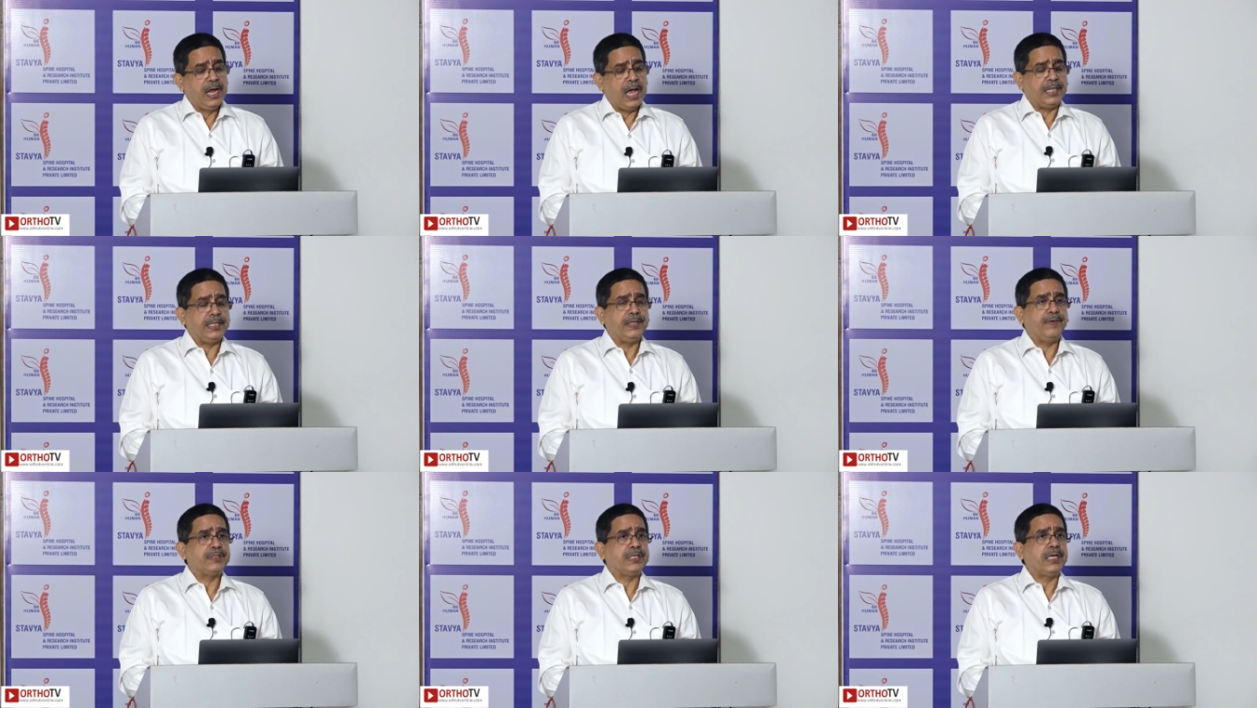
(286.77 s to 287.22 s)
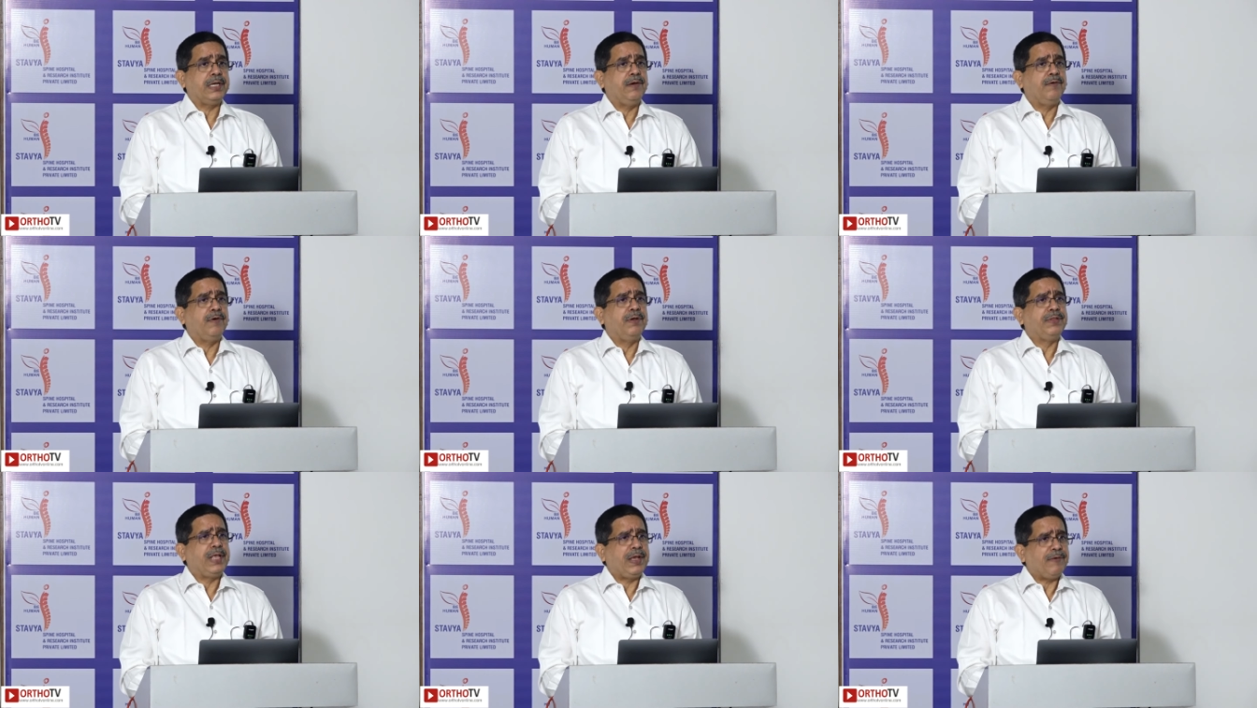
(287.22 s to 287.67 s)
and
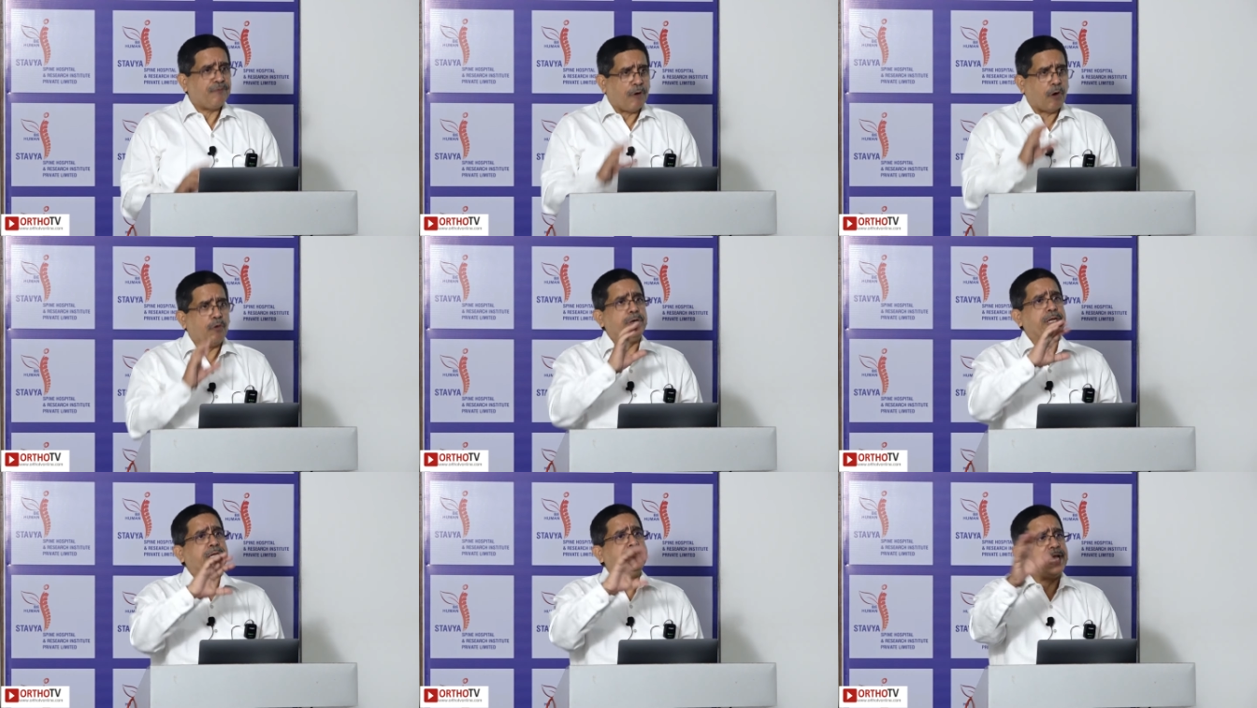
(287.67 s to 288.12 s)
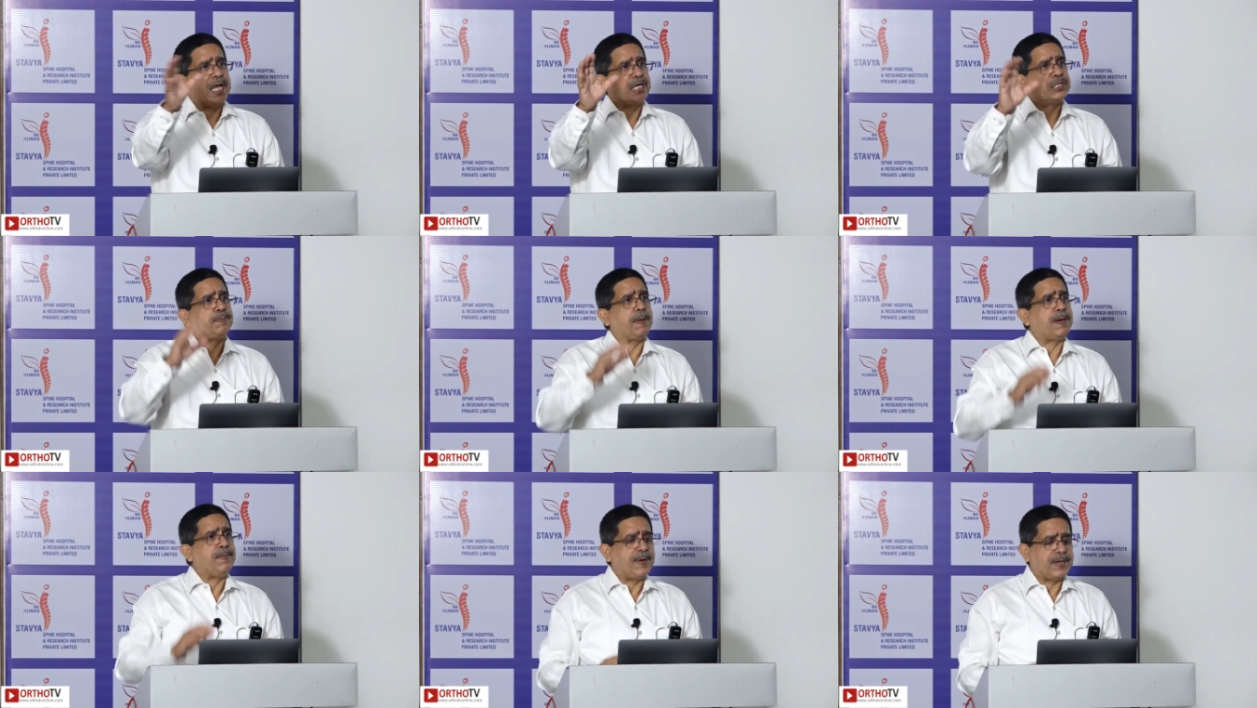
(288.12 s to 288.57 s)
they found in the
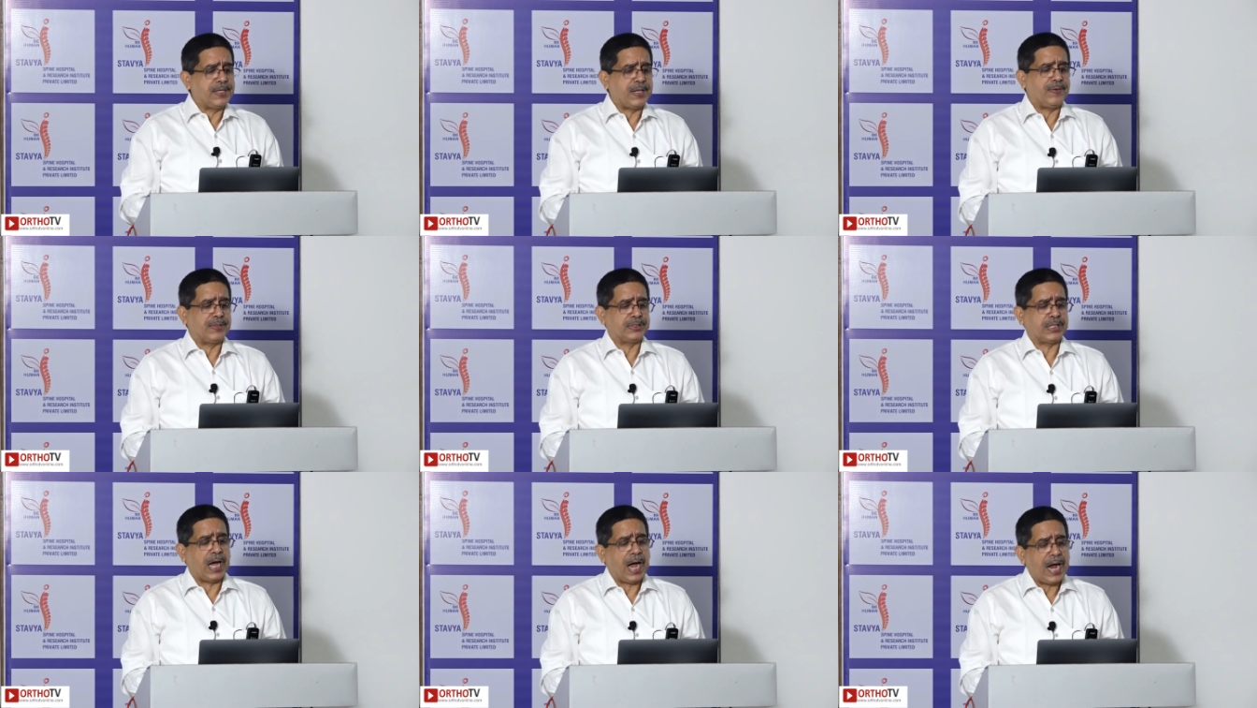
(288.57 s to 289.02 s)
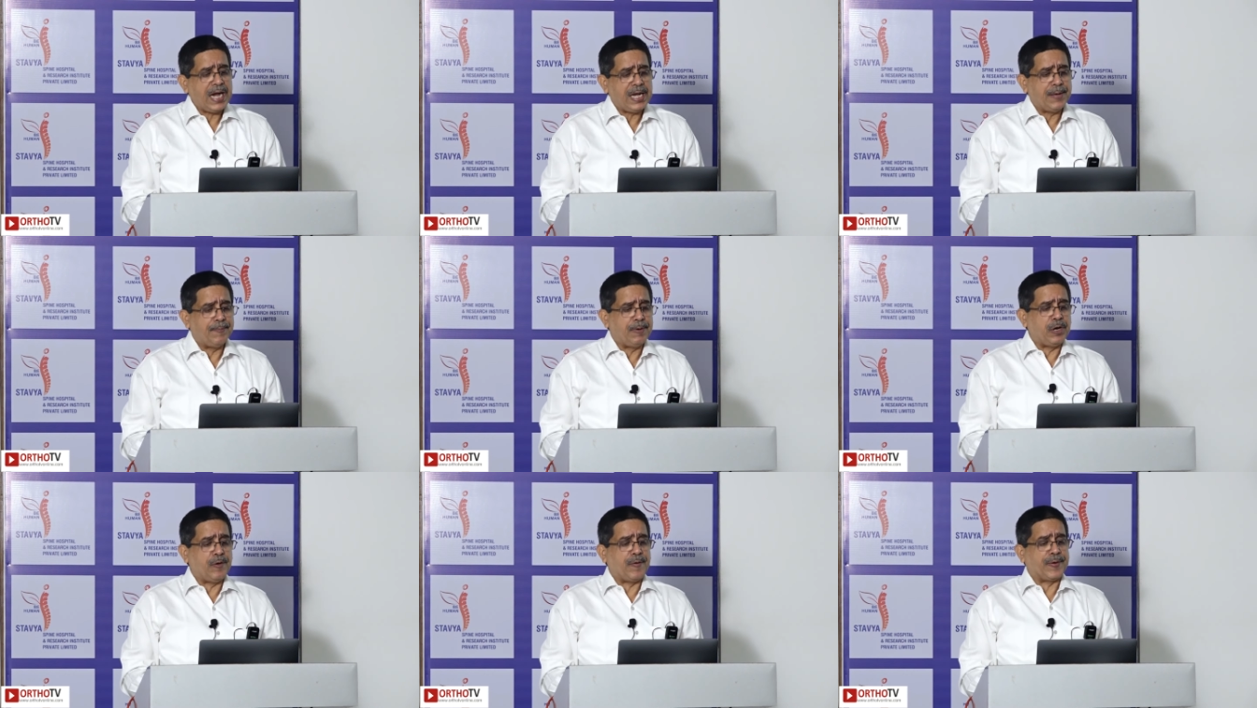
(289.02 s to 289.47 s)
experiment there was a high level